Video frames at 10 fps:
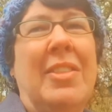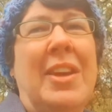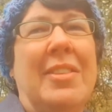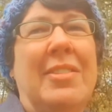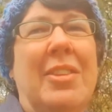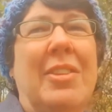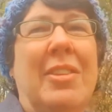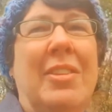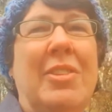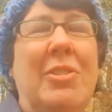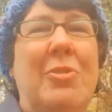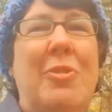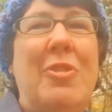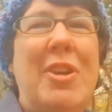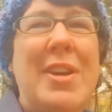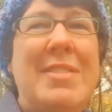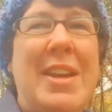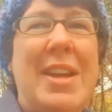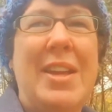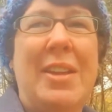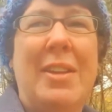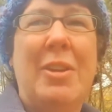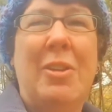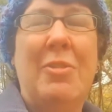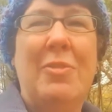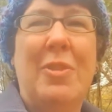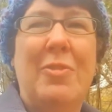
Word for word: that Good Friday of,